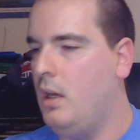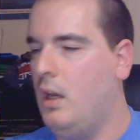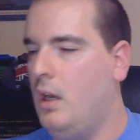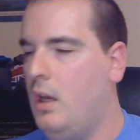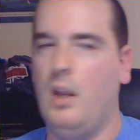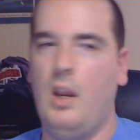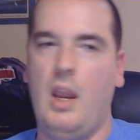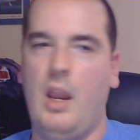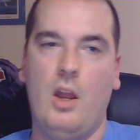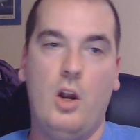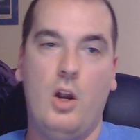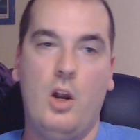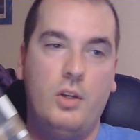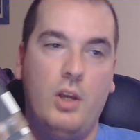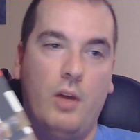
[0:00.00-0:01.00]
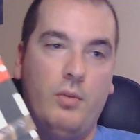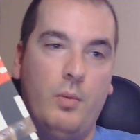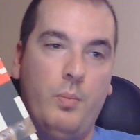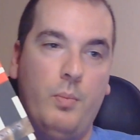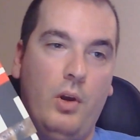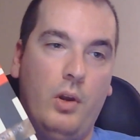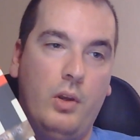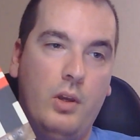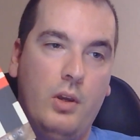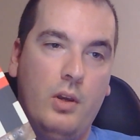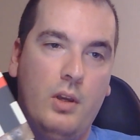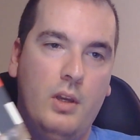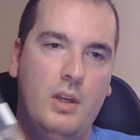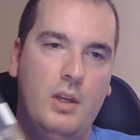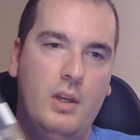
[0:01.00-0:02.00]
hardcover book,
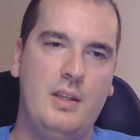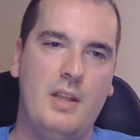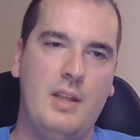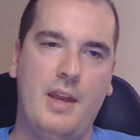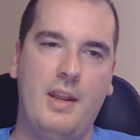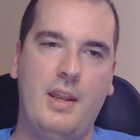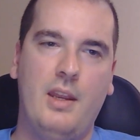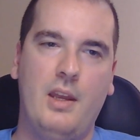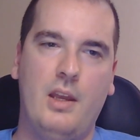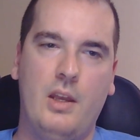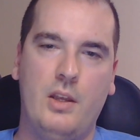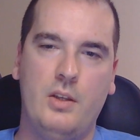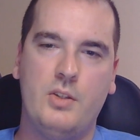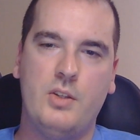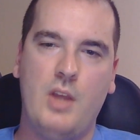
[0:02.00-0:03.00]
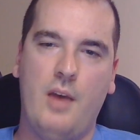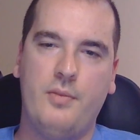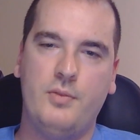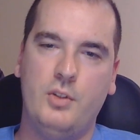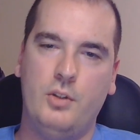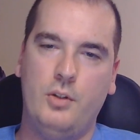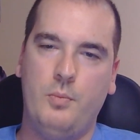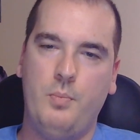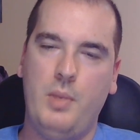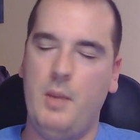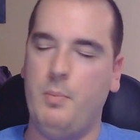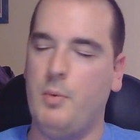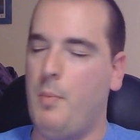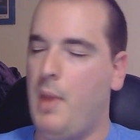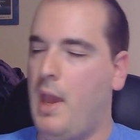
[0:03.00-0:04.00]
not a softer
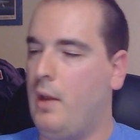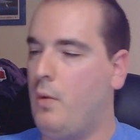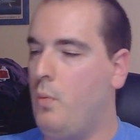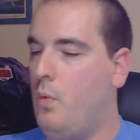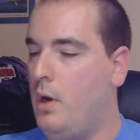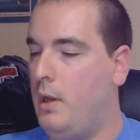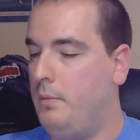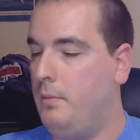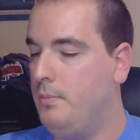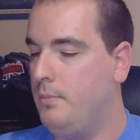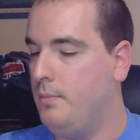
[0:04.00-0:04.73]
paperback one.